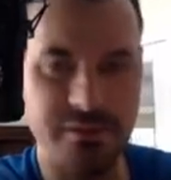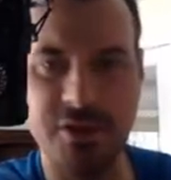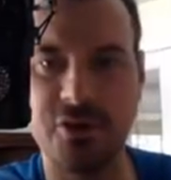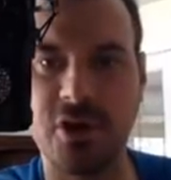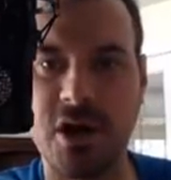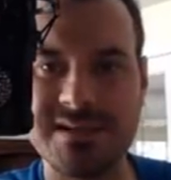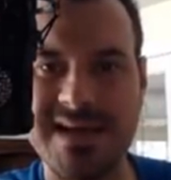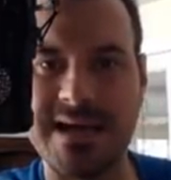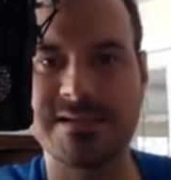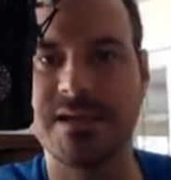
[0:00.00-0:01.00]
that you can
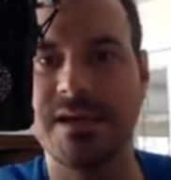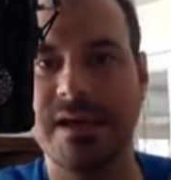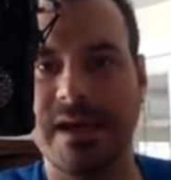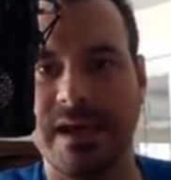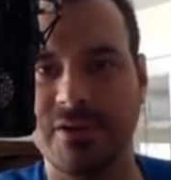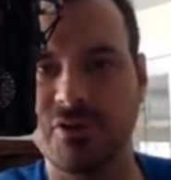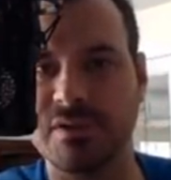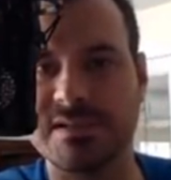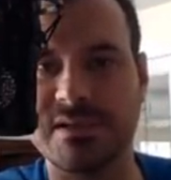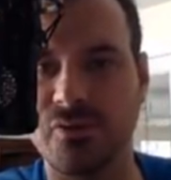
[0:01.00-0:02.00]
contact, and you
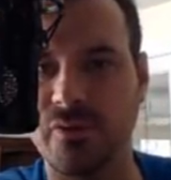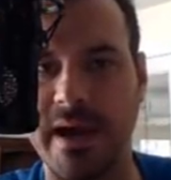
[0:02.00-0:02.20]
can see who